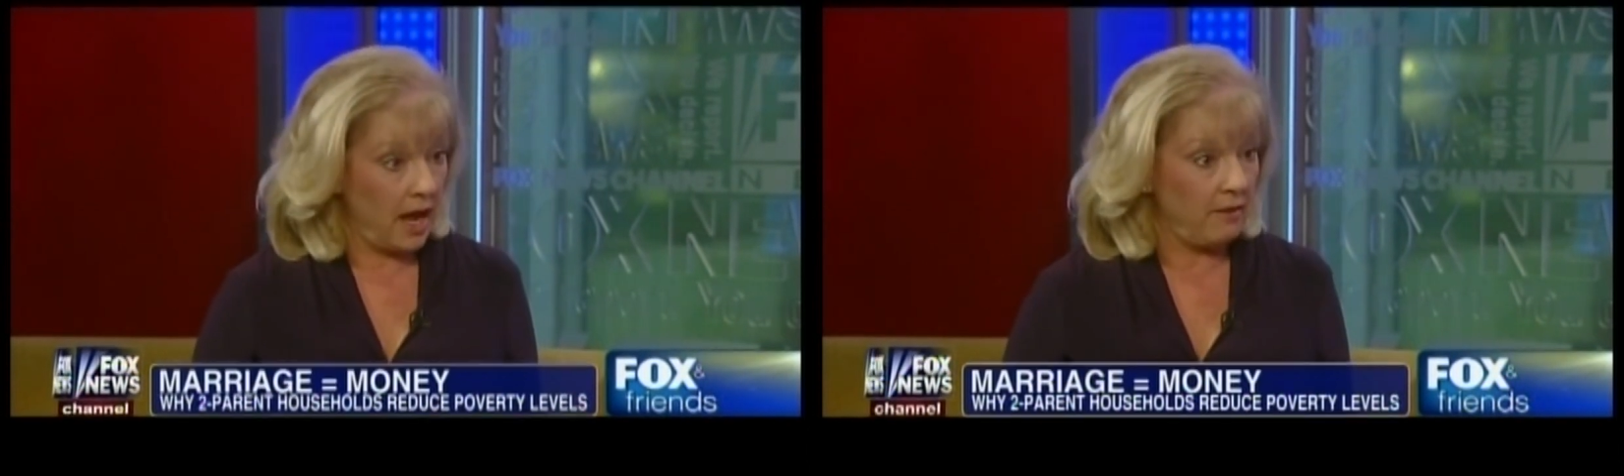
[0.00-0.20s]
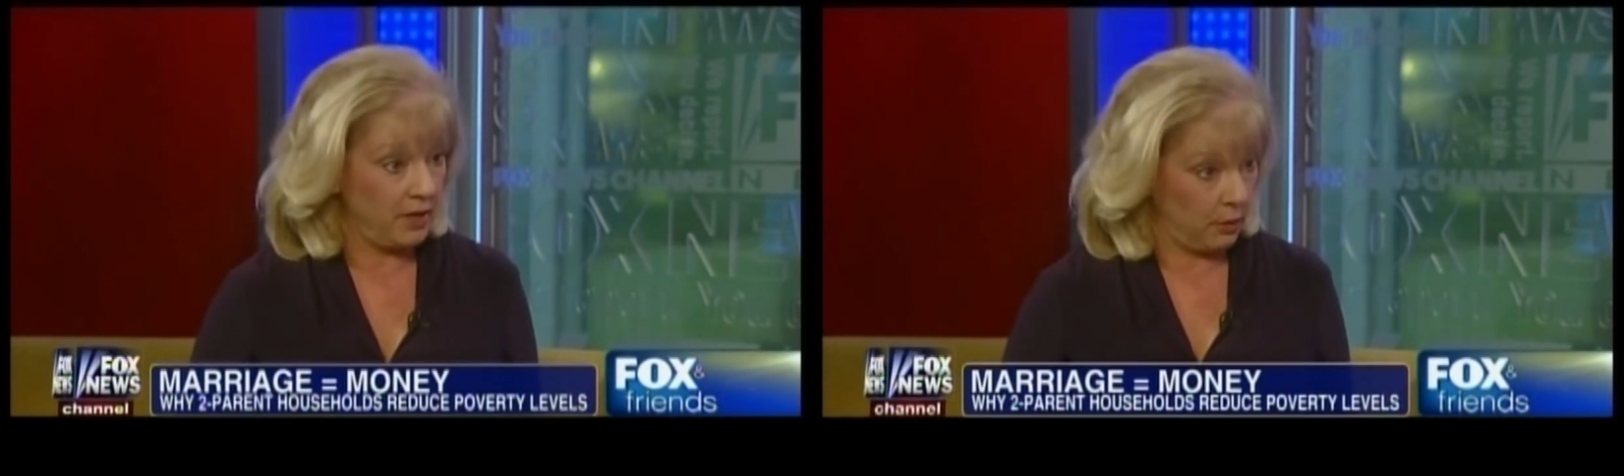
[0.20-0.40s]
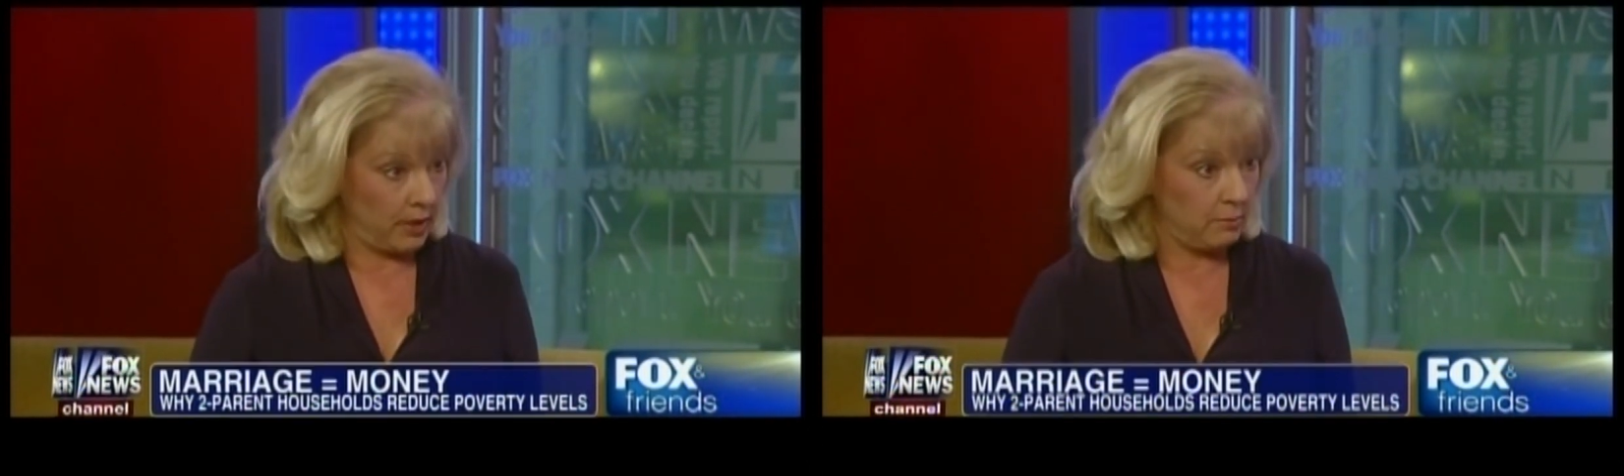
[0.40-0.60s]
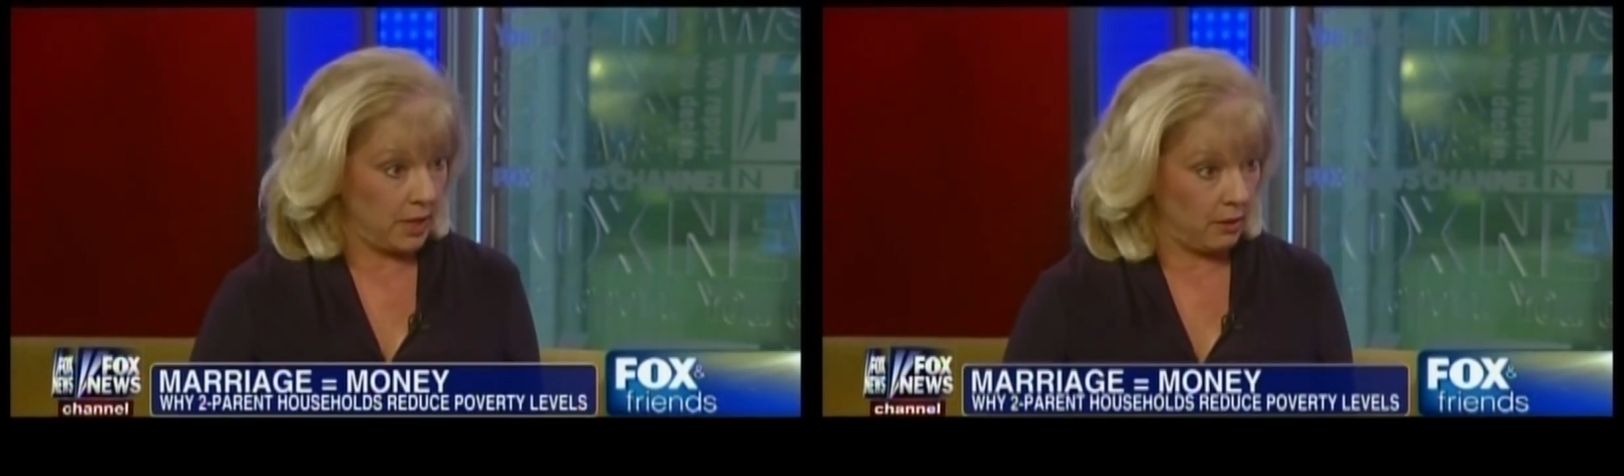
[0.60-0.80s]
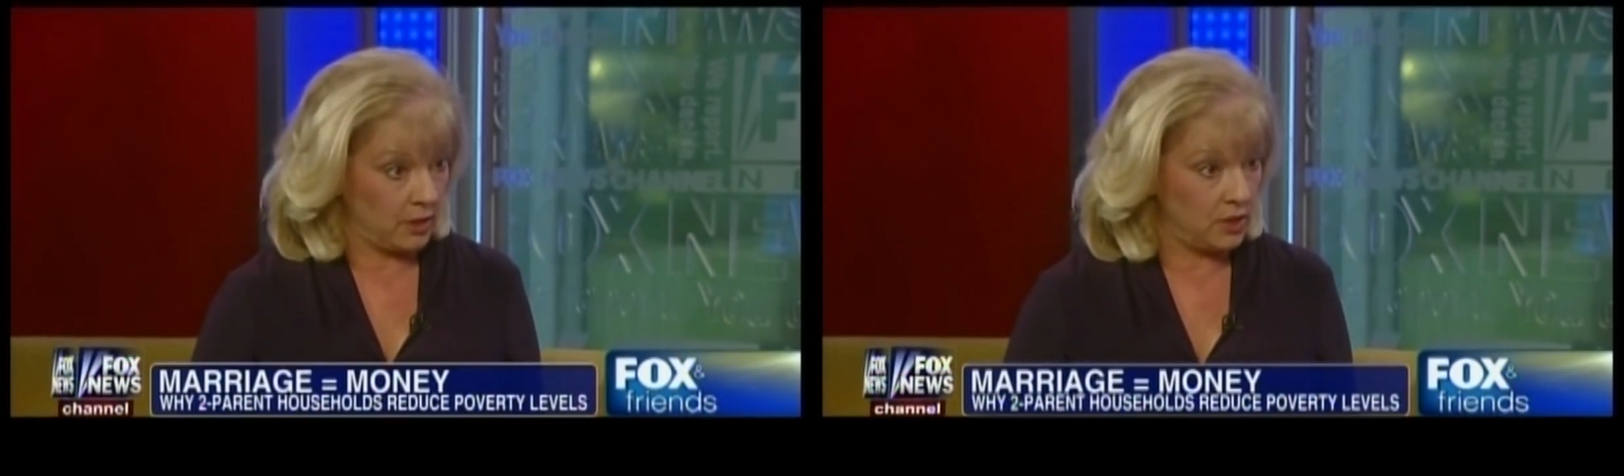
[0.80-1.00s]
having great
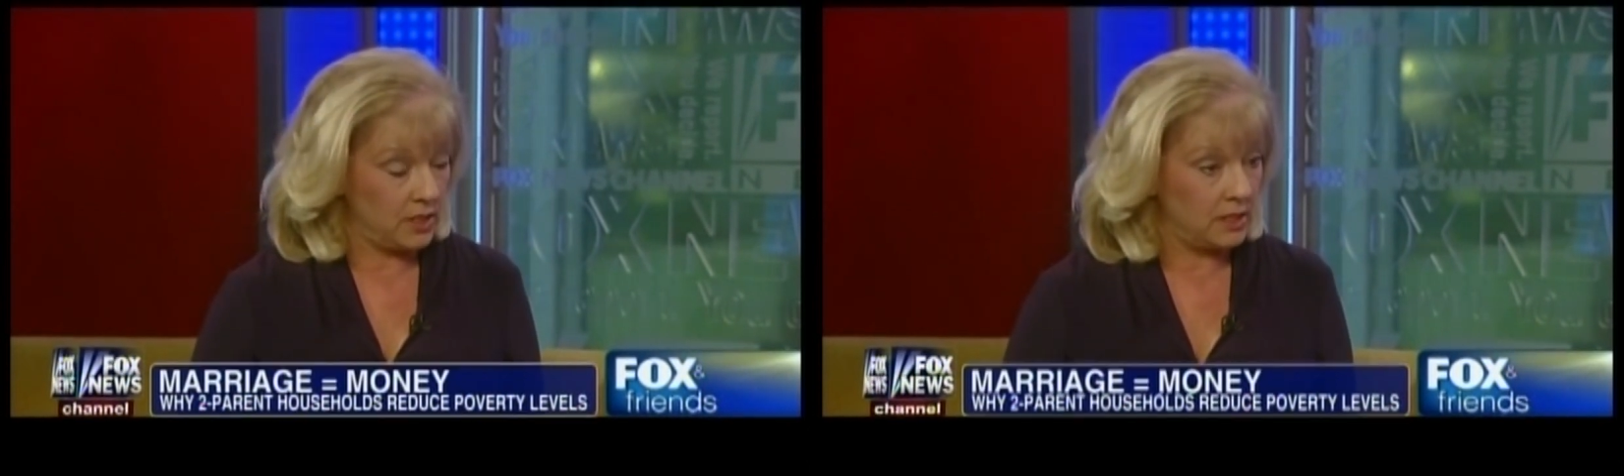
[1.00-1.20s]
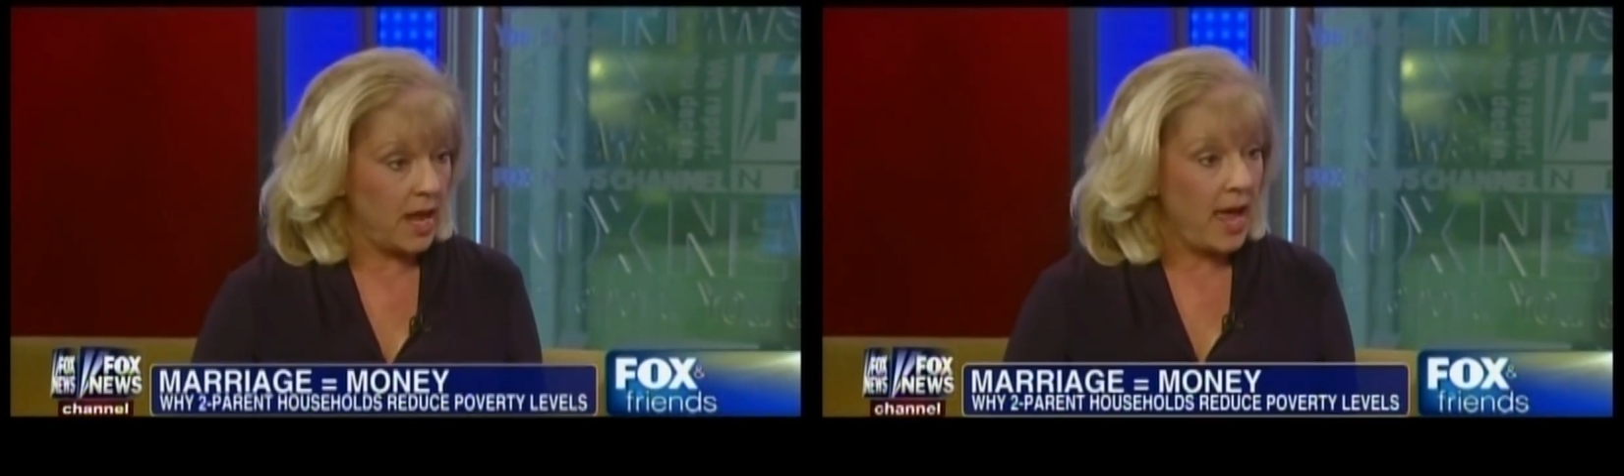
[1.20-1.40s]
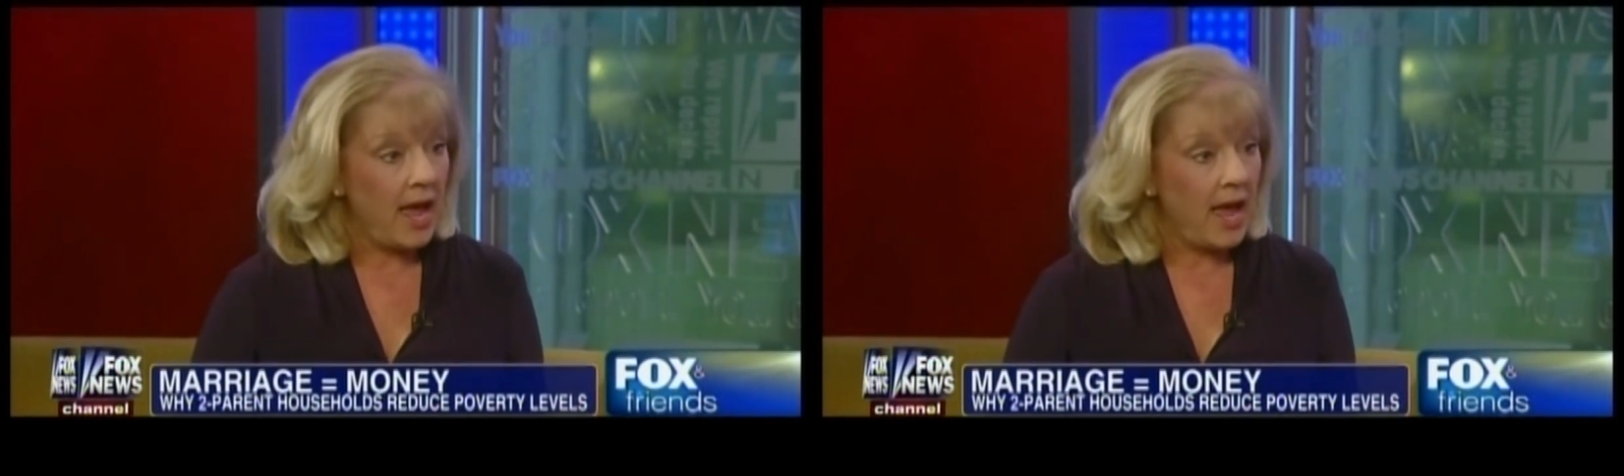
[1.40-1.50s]
marriages